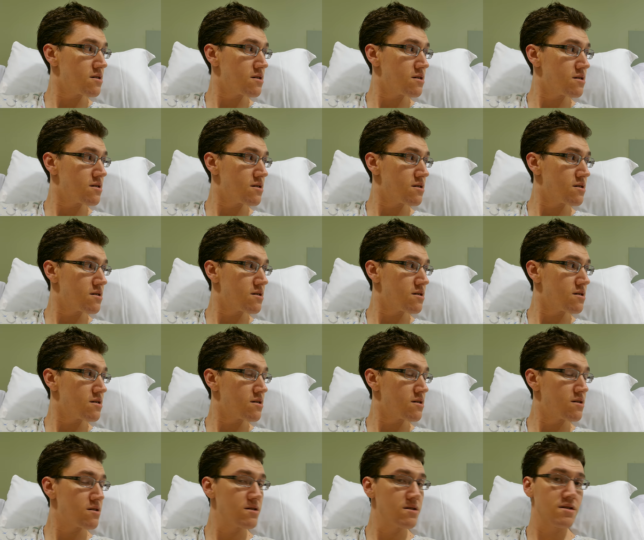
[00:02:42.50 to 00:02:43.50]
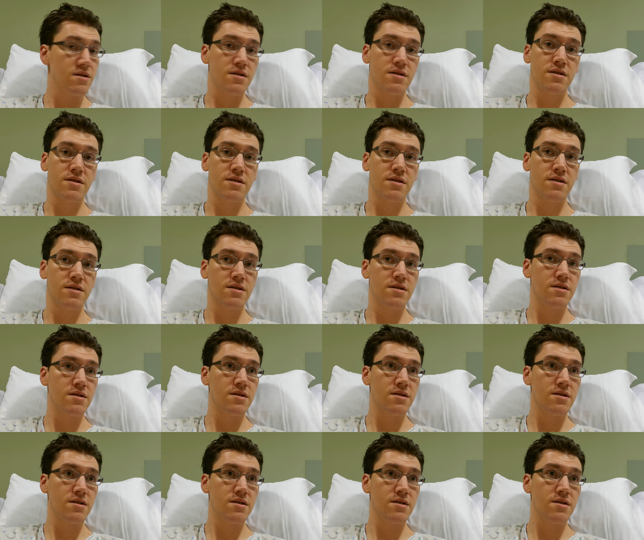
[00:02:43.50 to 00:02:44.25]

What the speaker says: No one is speaking in this clip.